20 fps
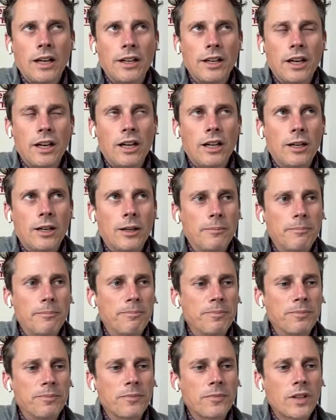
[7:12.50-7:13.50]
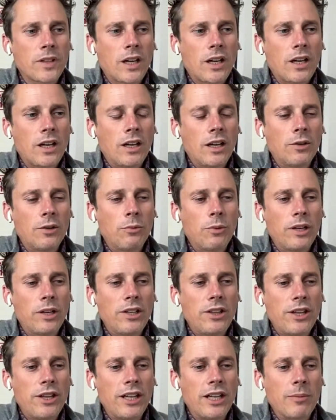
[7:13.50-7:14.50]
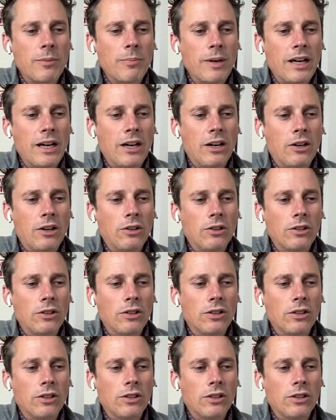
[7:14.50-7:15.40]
And um and when you think about